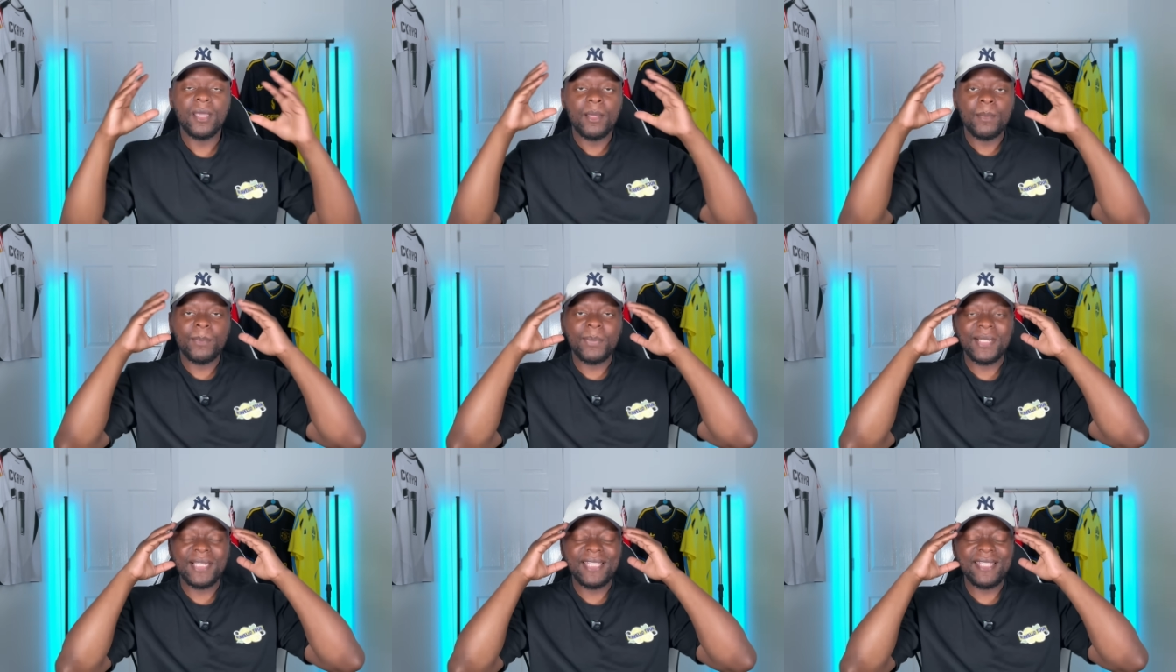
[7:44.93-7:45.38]

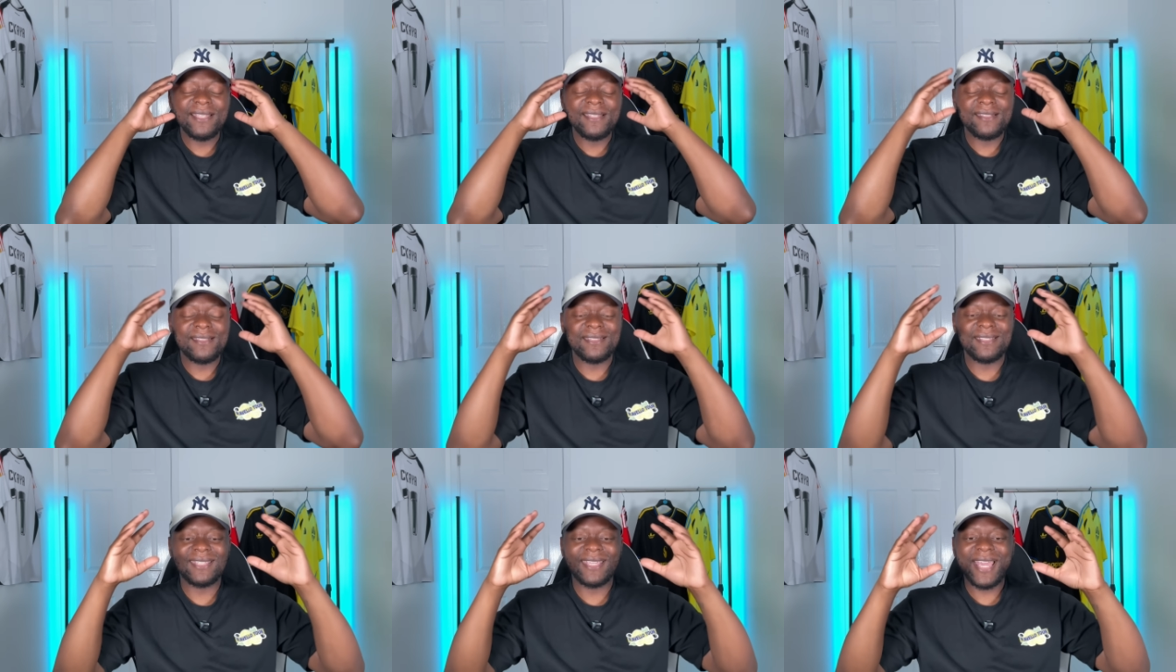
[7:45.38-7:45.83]

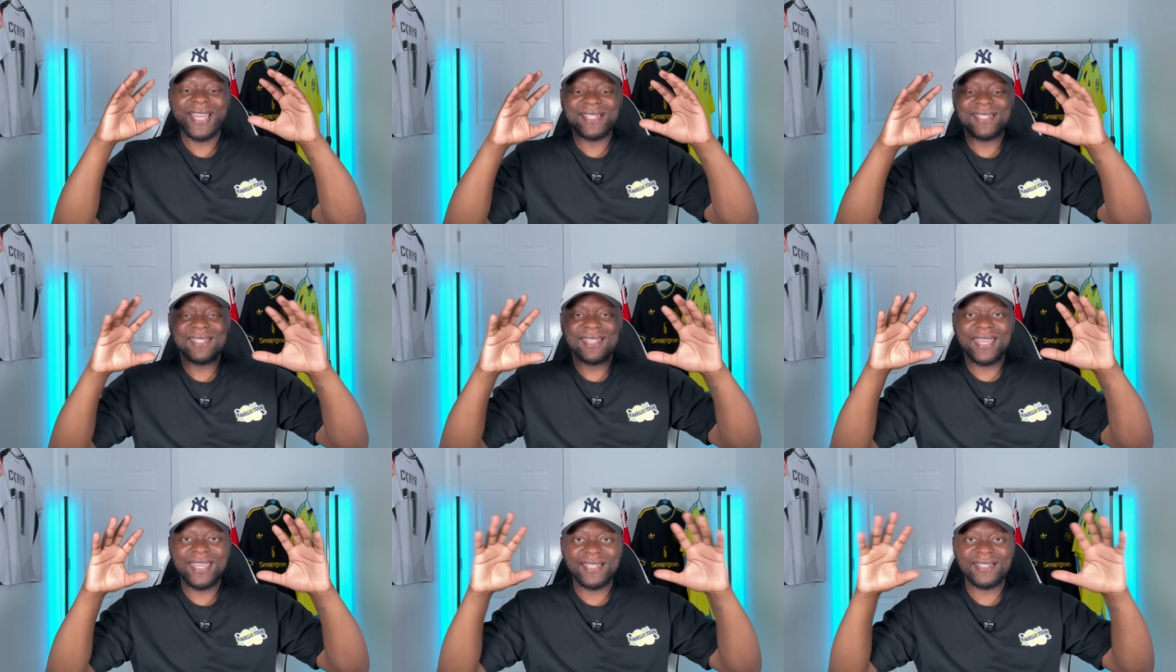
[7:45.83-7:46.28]
Please get
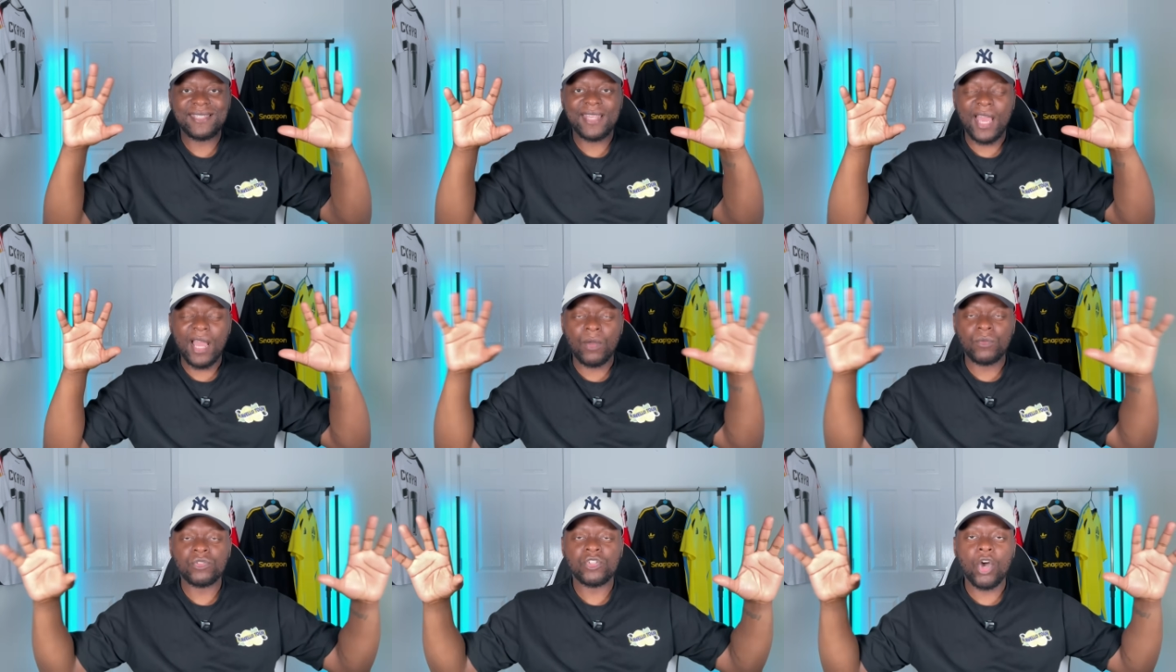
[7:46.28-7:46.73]
it
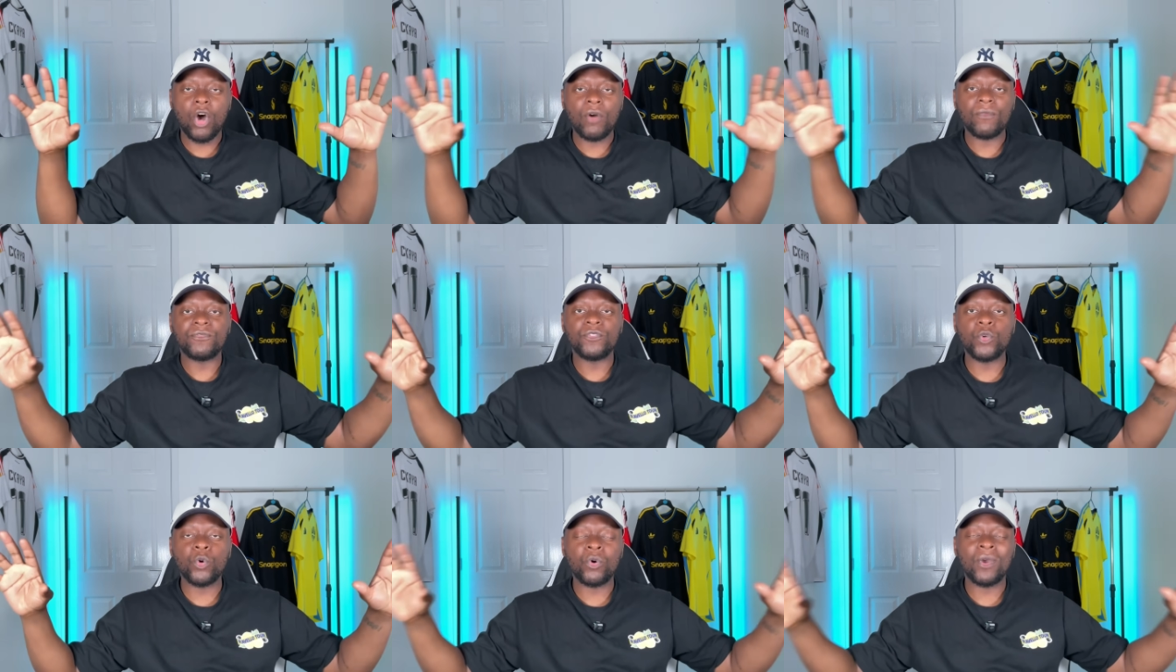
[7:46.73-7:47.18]
out of
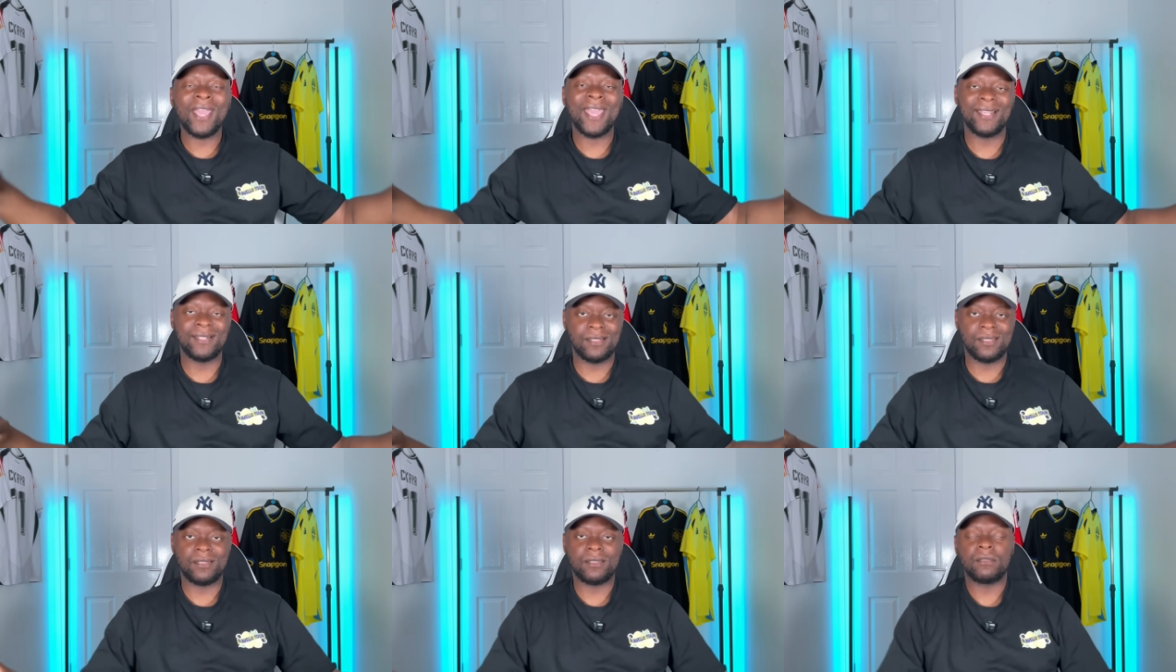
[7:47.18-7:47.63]
your
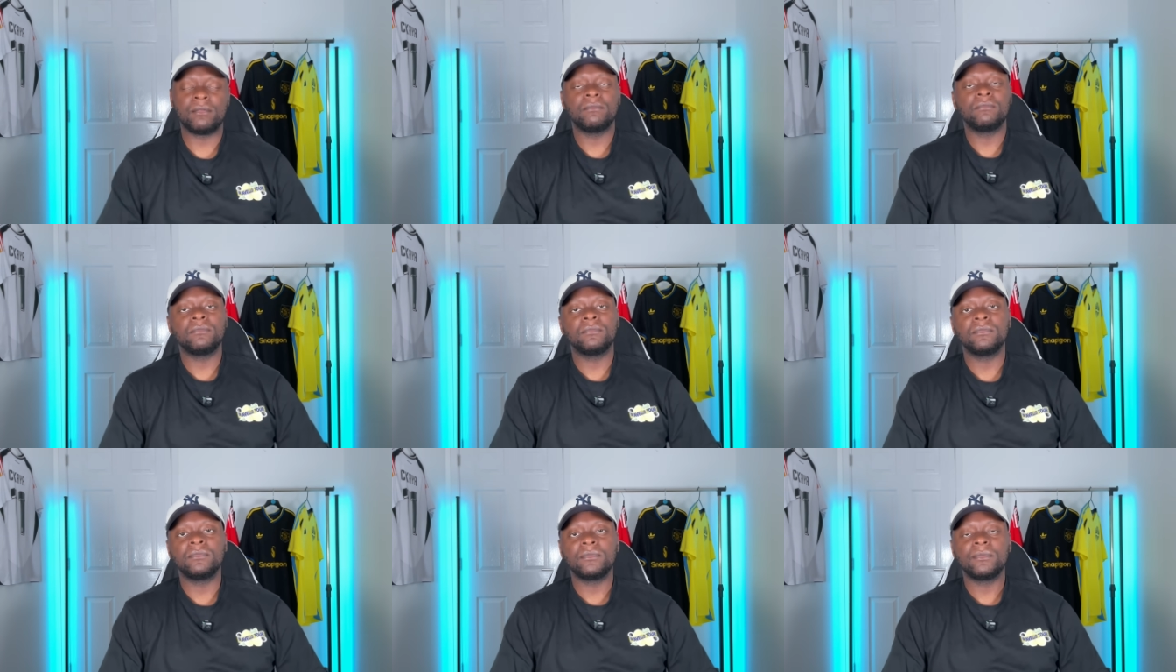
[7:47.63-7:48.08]
heads.
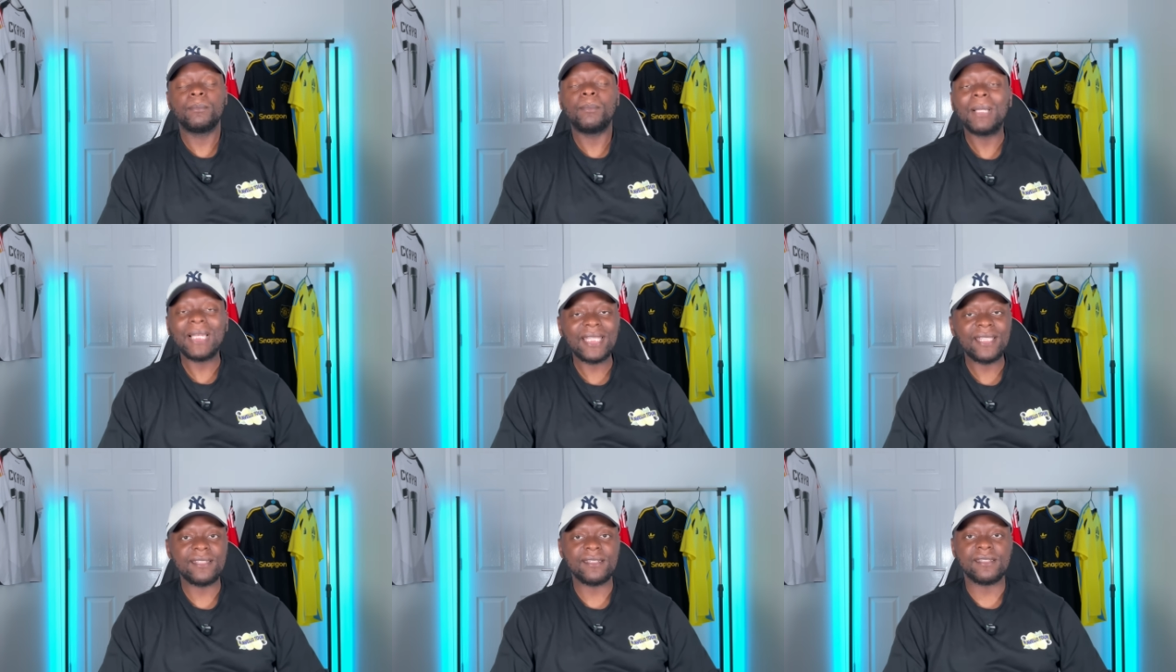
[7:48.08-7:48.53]

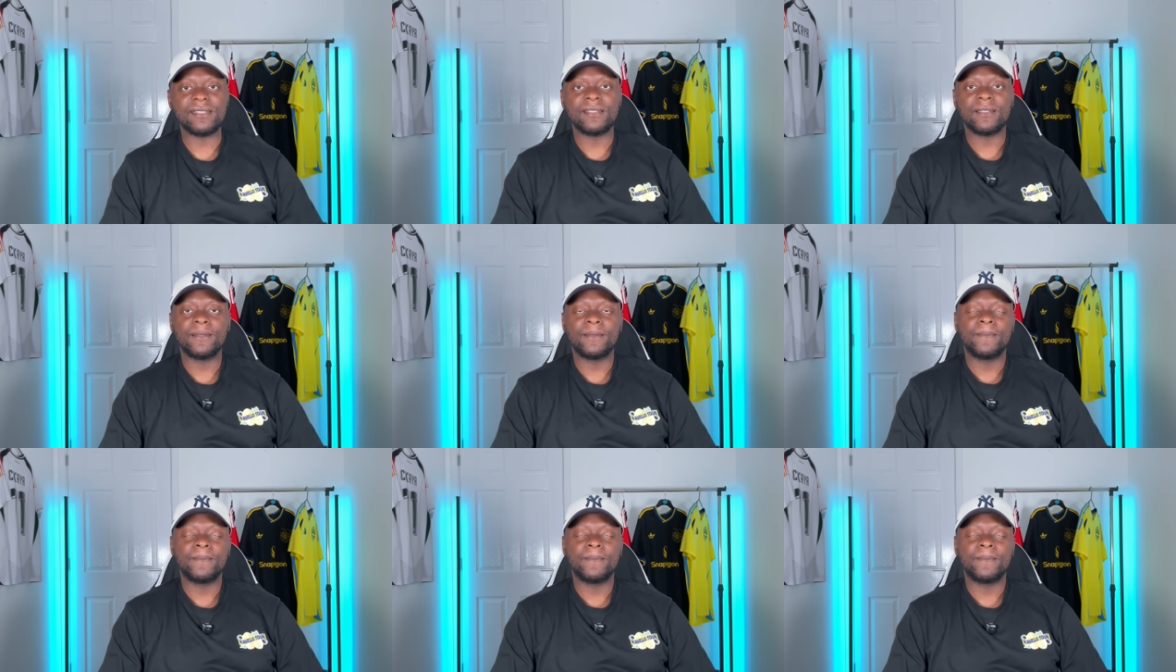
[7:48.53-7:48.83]
Please.